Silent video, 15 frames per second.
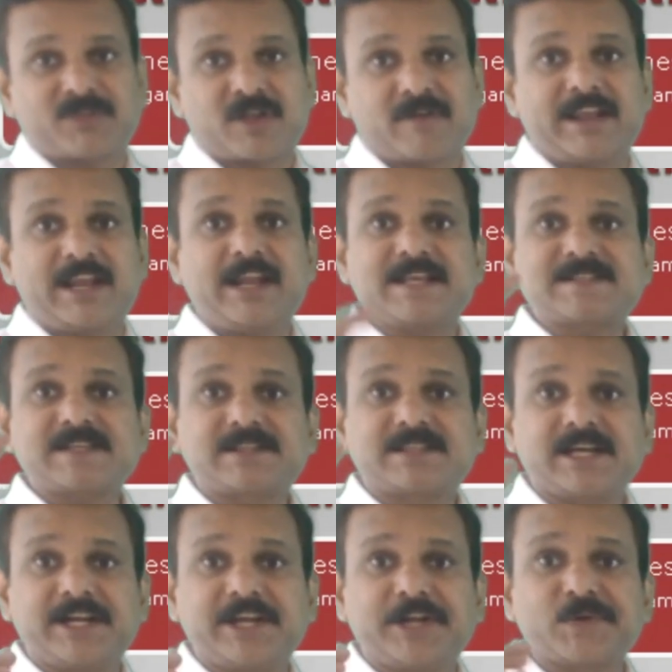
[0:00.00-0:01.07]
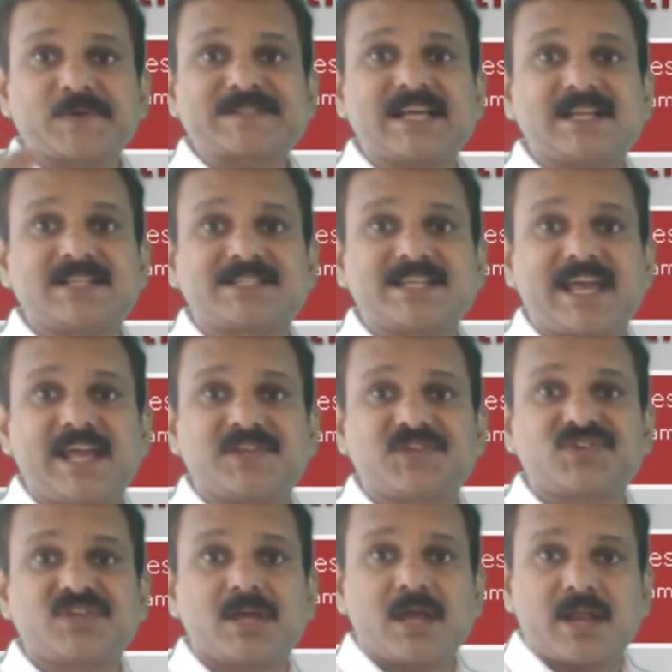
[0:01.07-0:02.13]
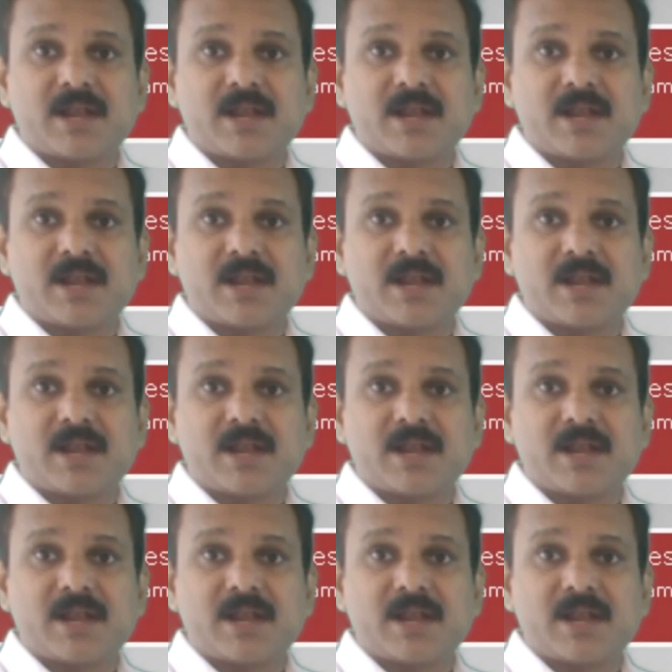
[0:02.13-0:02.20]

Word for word: when it is a 32 cell stage,